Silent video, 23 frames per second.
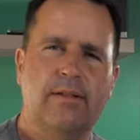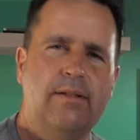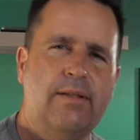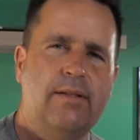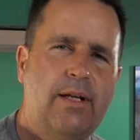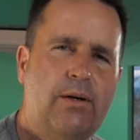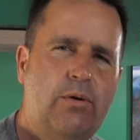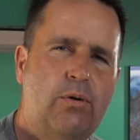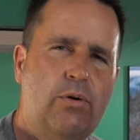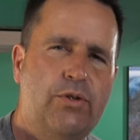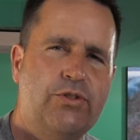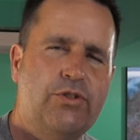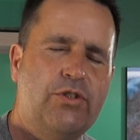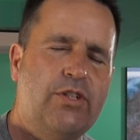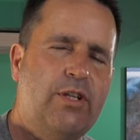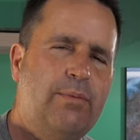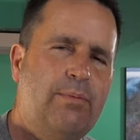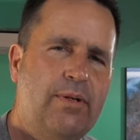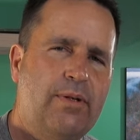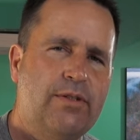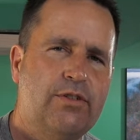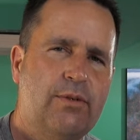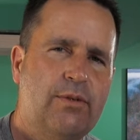Now, also keep
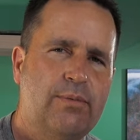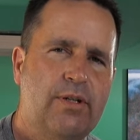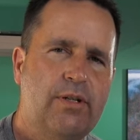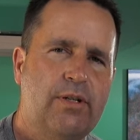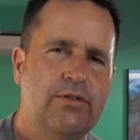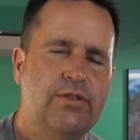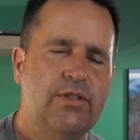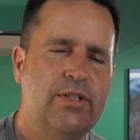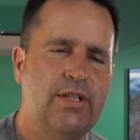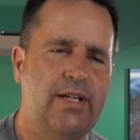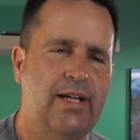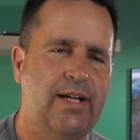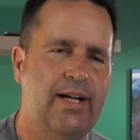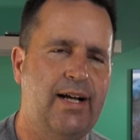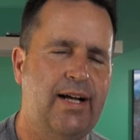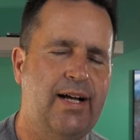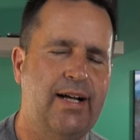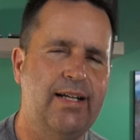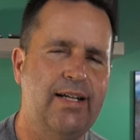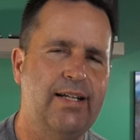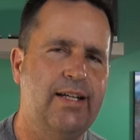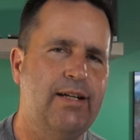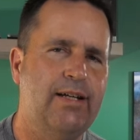in mind something else.
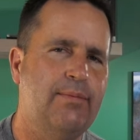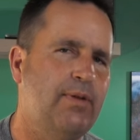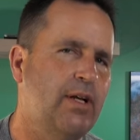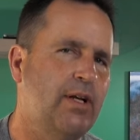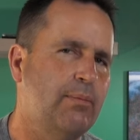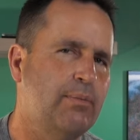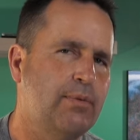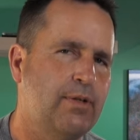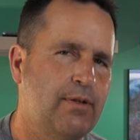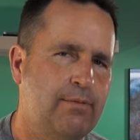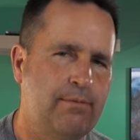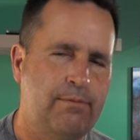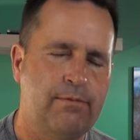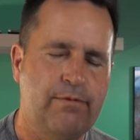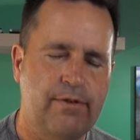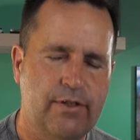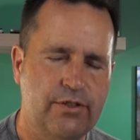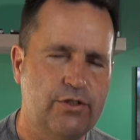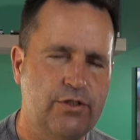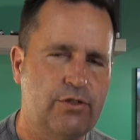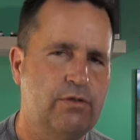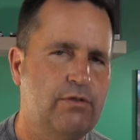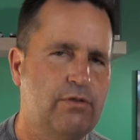I am not a
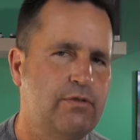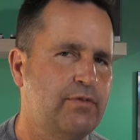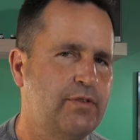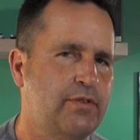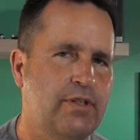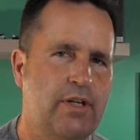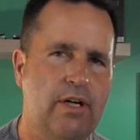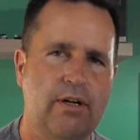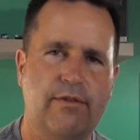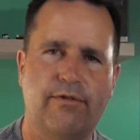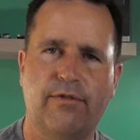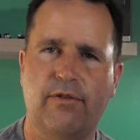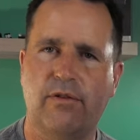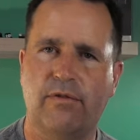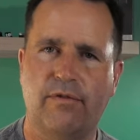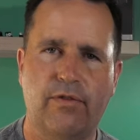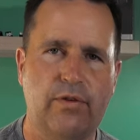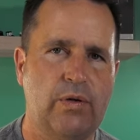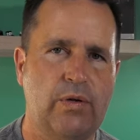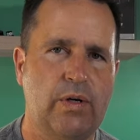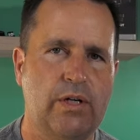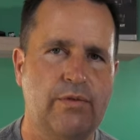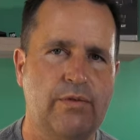professional photographer or
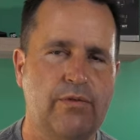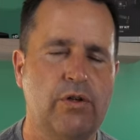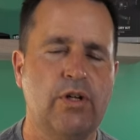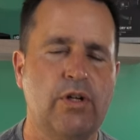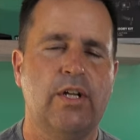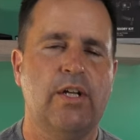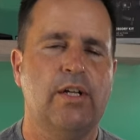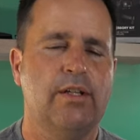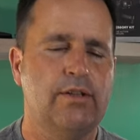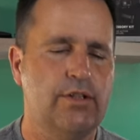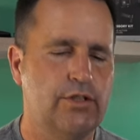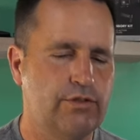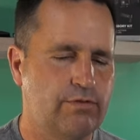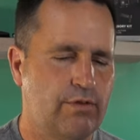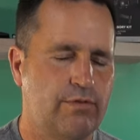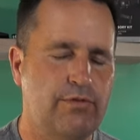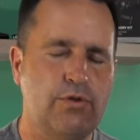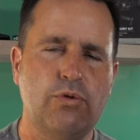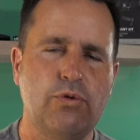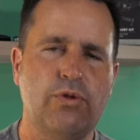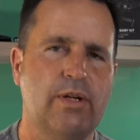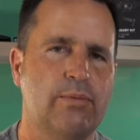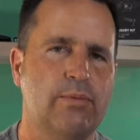videographer. This
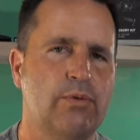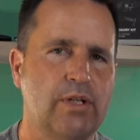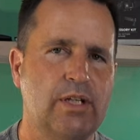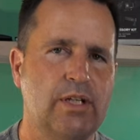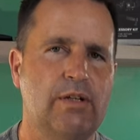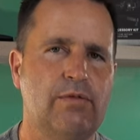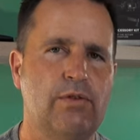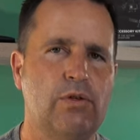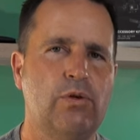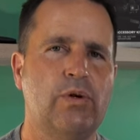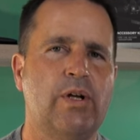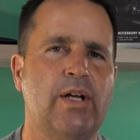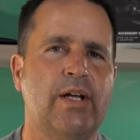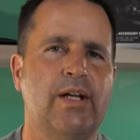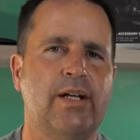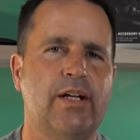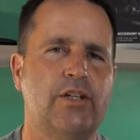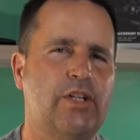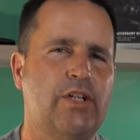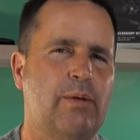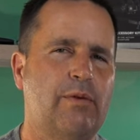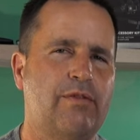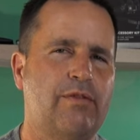review that I'm going to give you
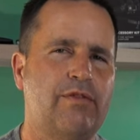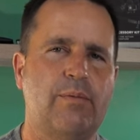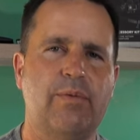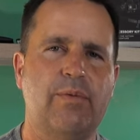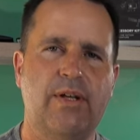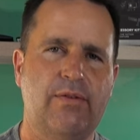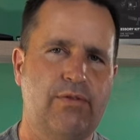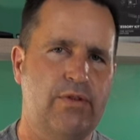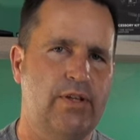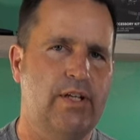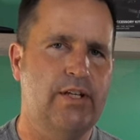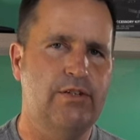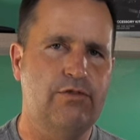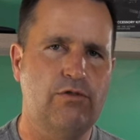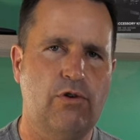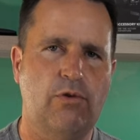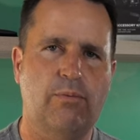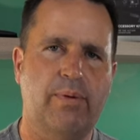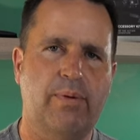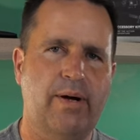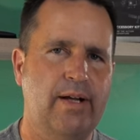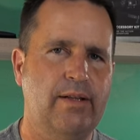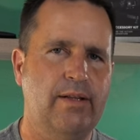is coming from the everyday
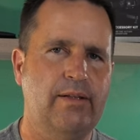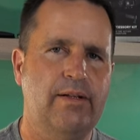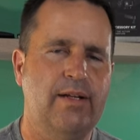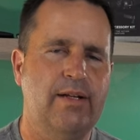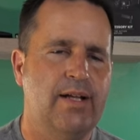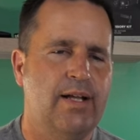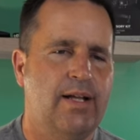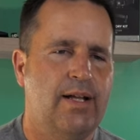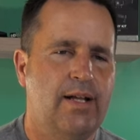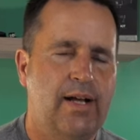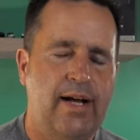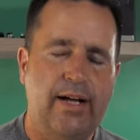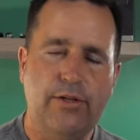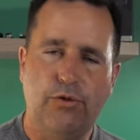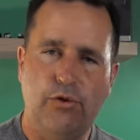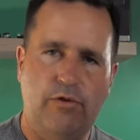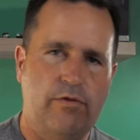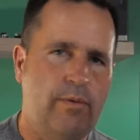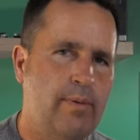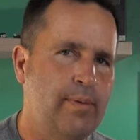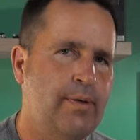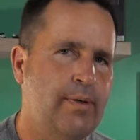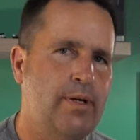drone pilot. I do
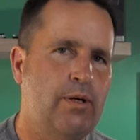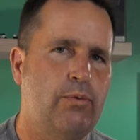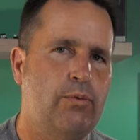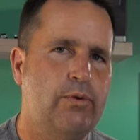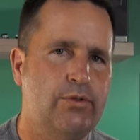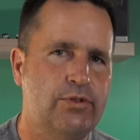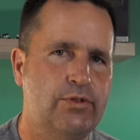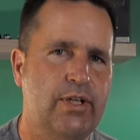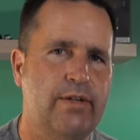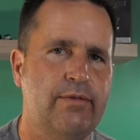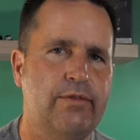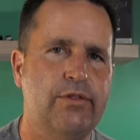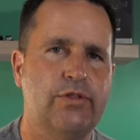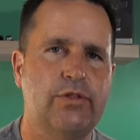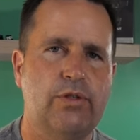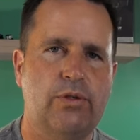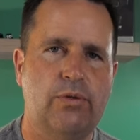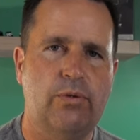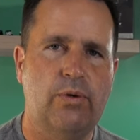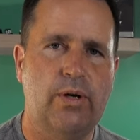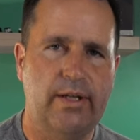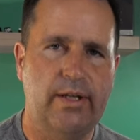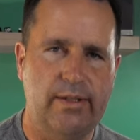have my Pilot 107,
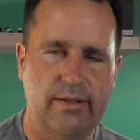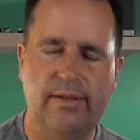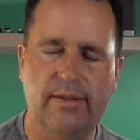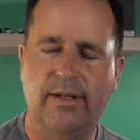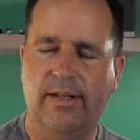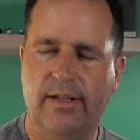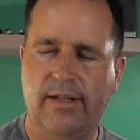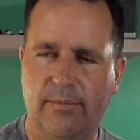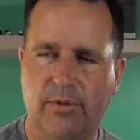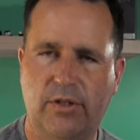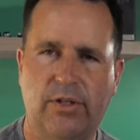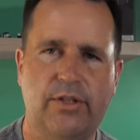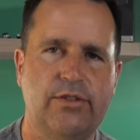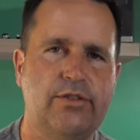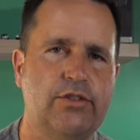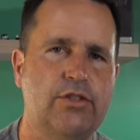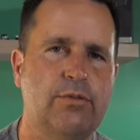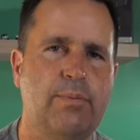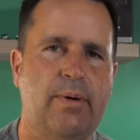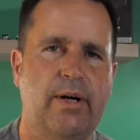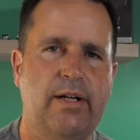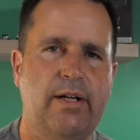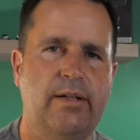so I am a
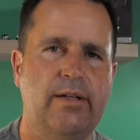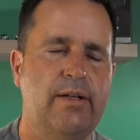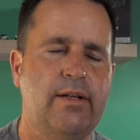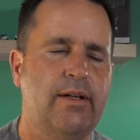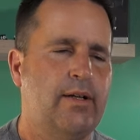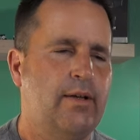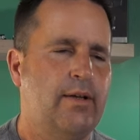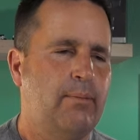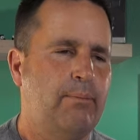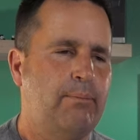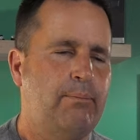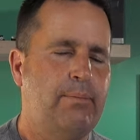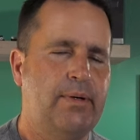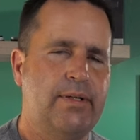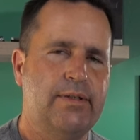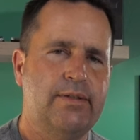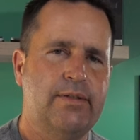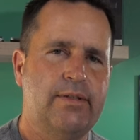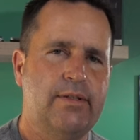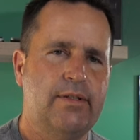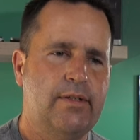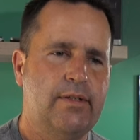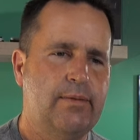licensed pilot,
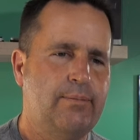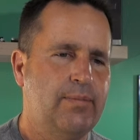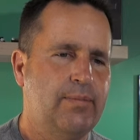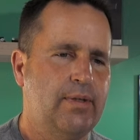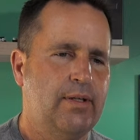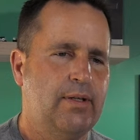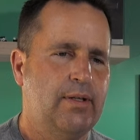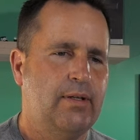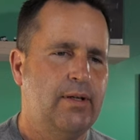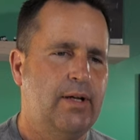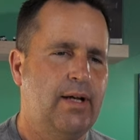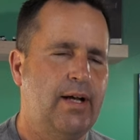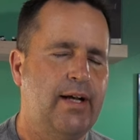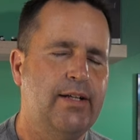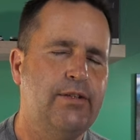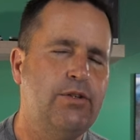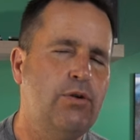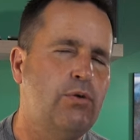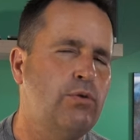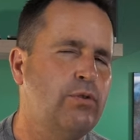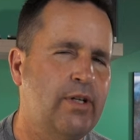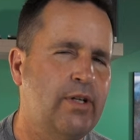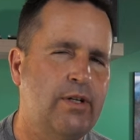but I
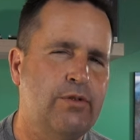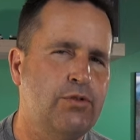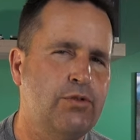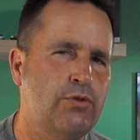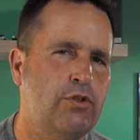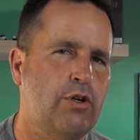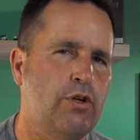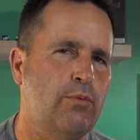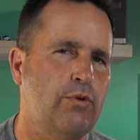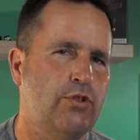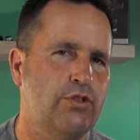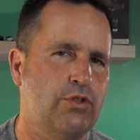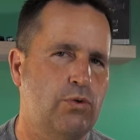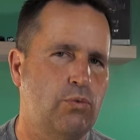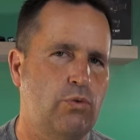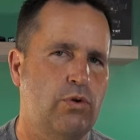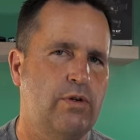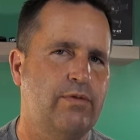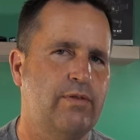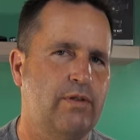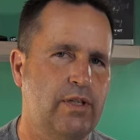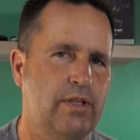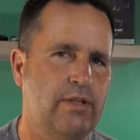don't do commercial
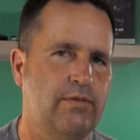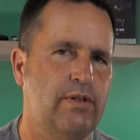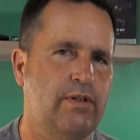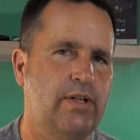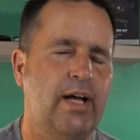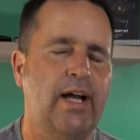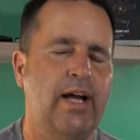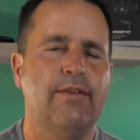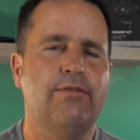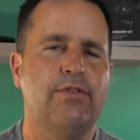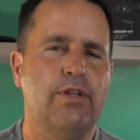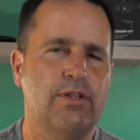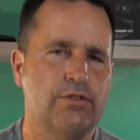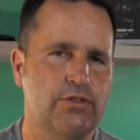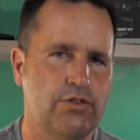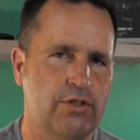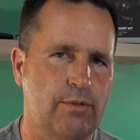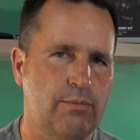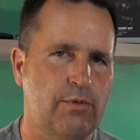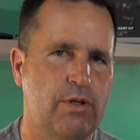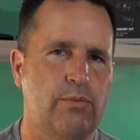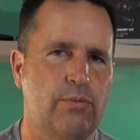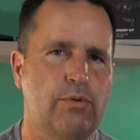work for a living. I've done
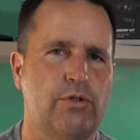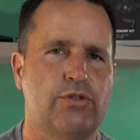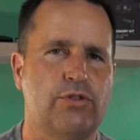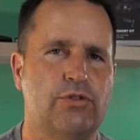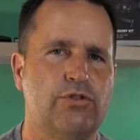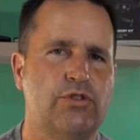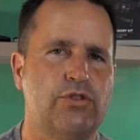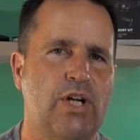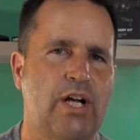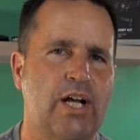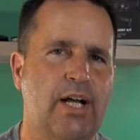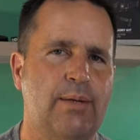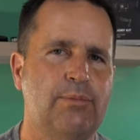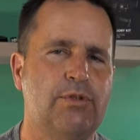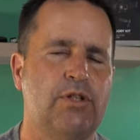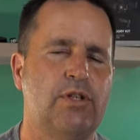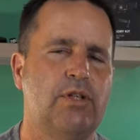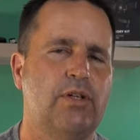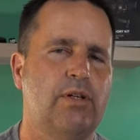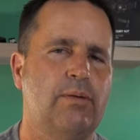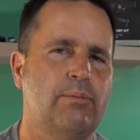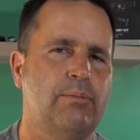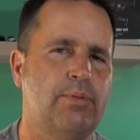some commercial jobs,
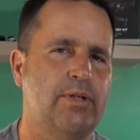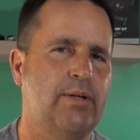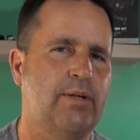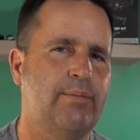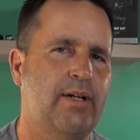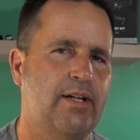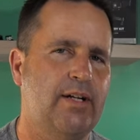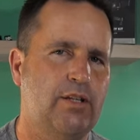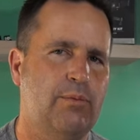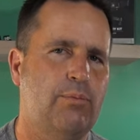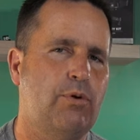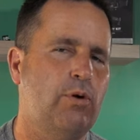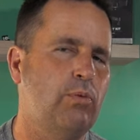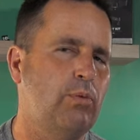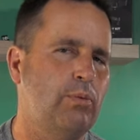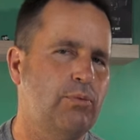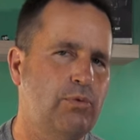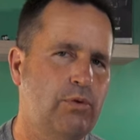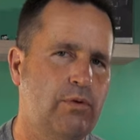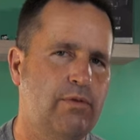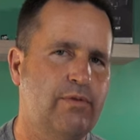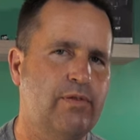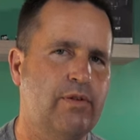but I'm not at the point where I'm
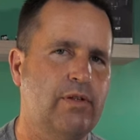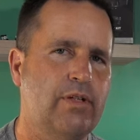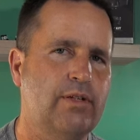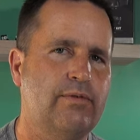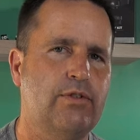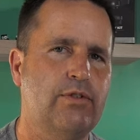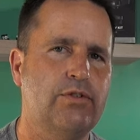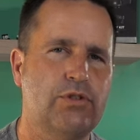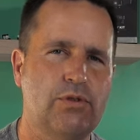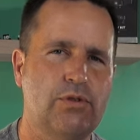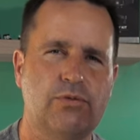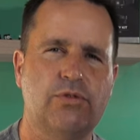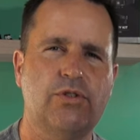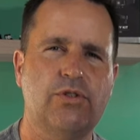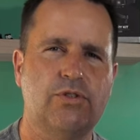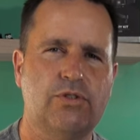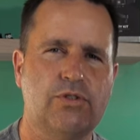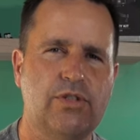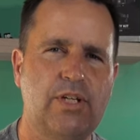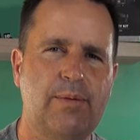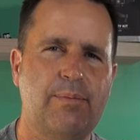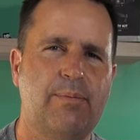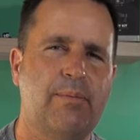doing it for a living. So
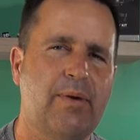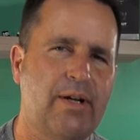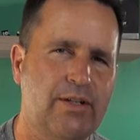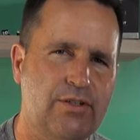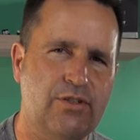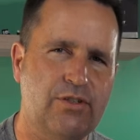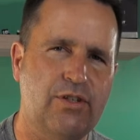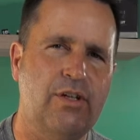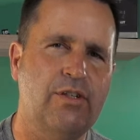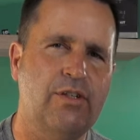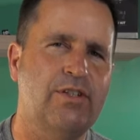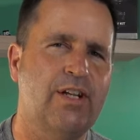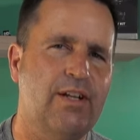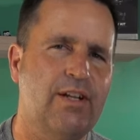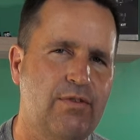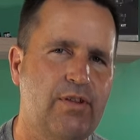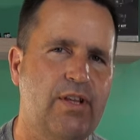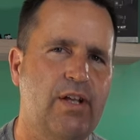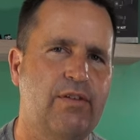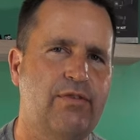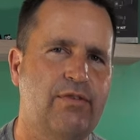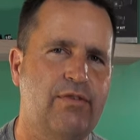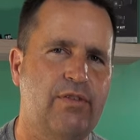just keep in mind, it's an
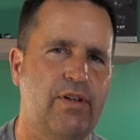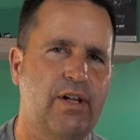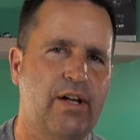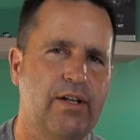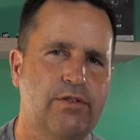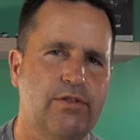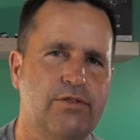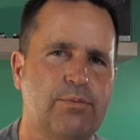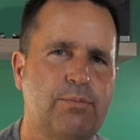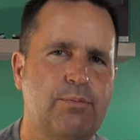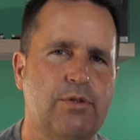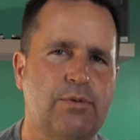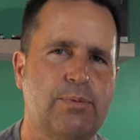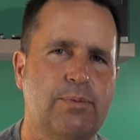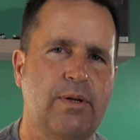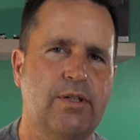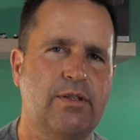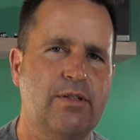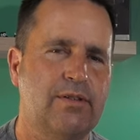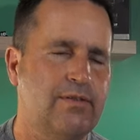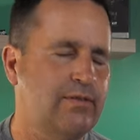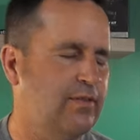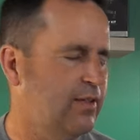everyday flyer's
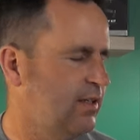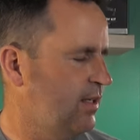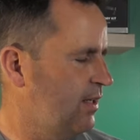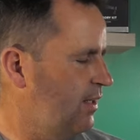perspective.